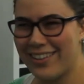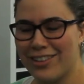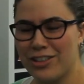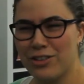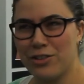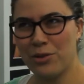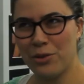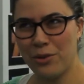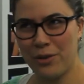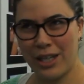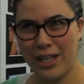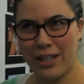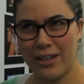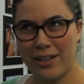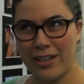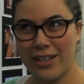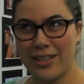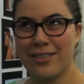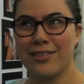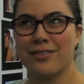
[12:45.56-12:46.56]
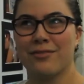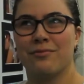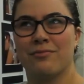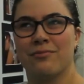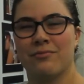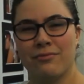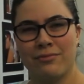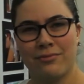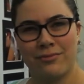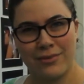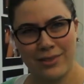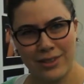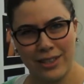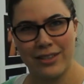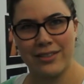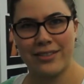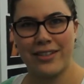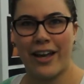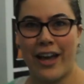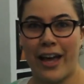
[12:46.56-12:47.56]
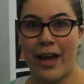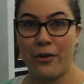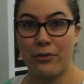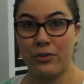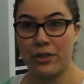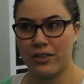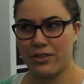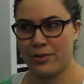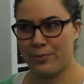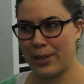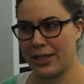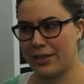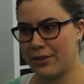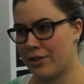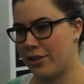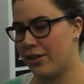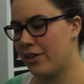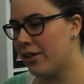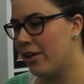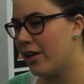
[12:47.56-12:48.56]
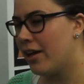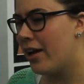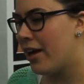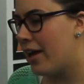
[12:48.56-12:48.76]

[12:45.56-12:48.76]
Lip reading: 2 years since I have this mixer,